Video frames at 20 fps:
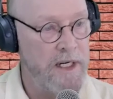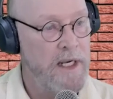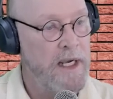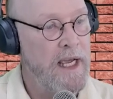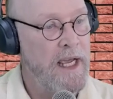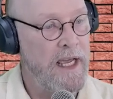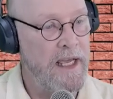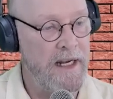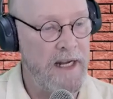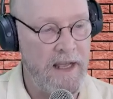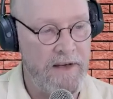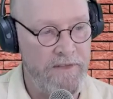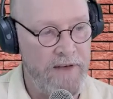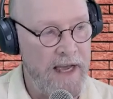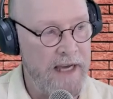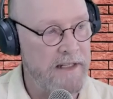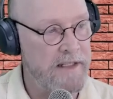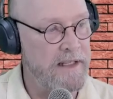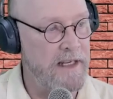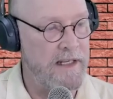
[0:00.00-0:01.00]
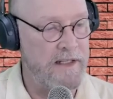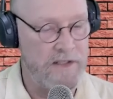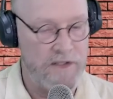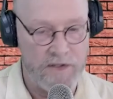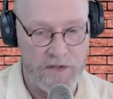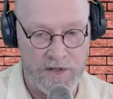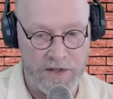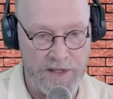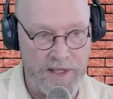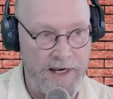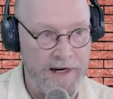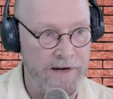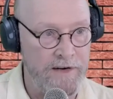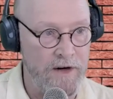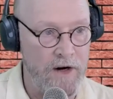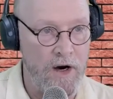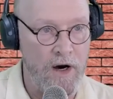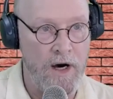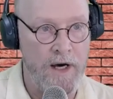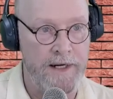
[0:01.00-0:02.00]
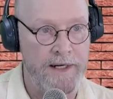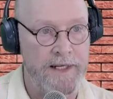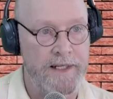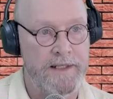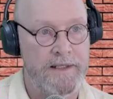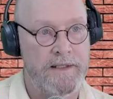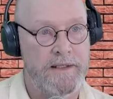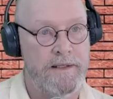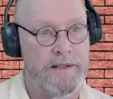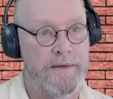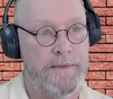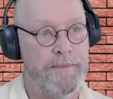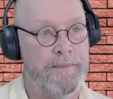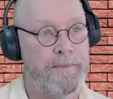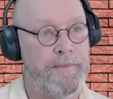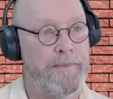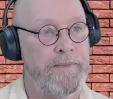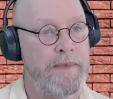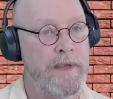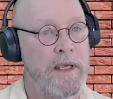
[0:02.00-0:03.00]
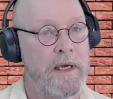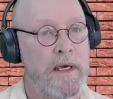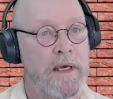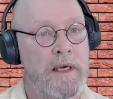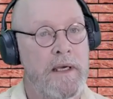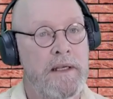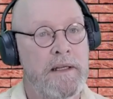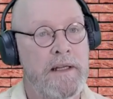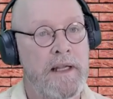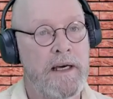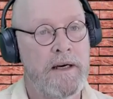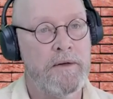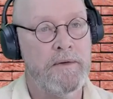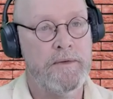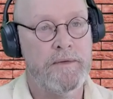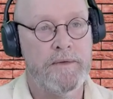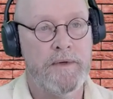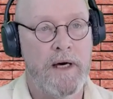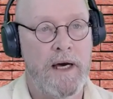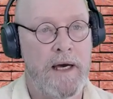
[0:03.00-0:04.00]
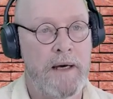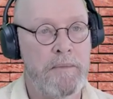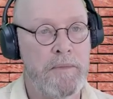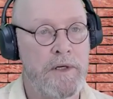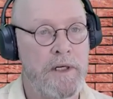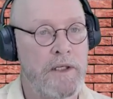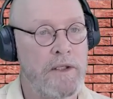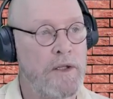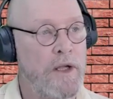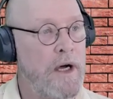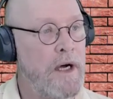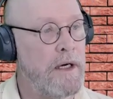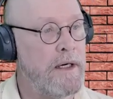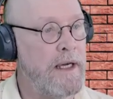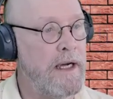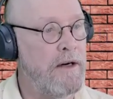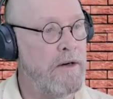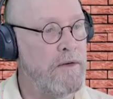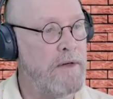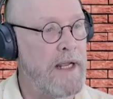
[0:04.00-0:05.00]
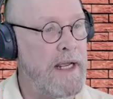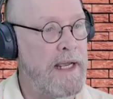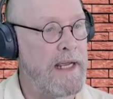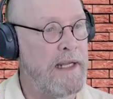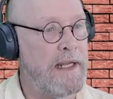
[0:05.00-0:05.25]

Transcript: and have access to their audits. Now, I'm going to log out and